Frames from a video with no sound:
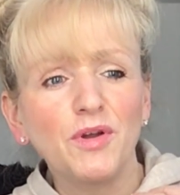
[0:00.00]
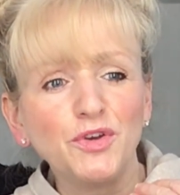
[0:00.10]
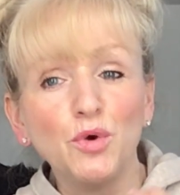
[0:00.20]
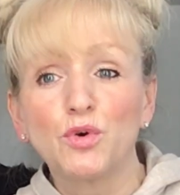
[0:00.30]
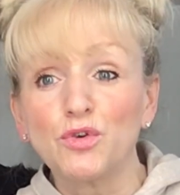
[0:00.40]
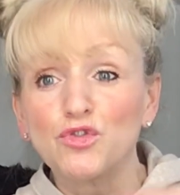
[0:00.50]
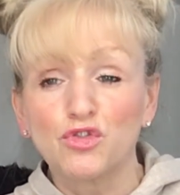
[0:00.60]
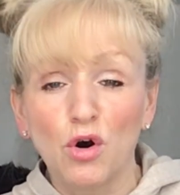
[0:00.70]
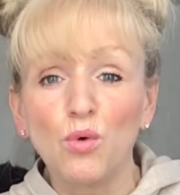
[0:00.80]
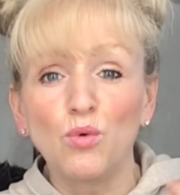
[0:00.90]
you
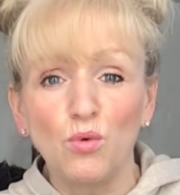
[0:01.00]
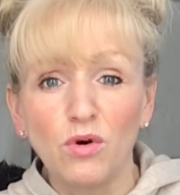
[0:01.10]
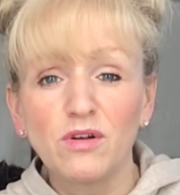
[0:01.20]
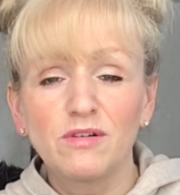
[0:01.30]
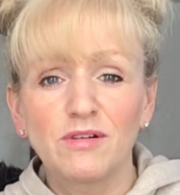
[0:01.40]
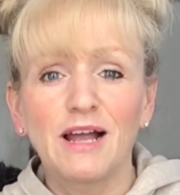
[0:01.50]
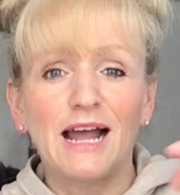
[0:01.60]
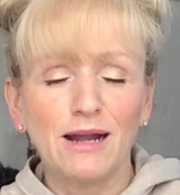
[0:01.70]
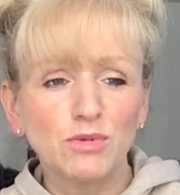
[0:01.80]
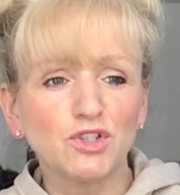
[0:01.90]
control
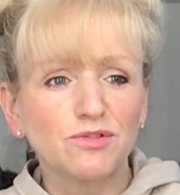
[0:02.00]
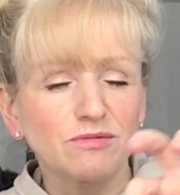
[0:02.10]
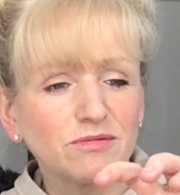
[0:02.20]
how much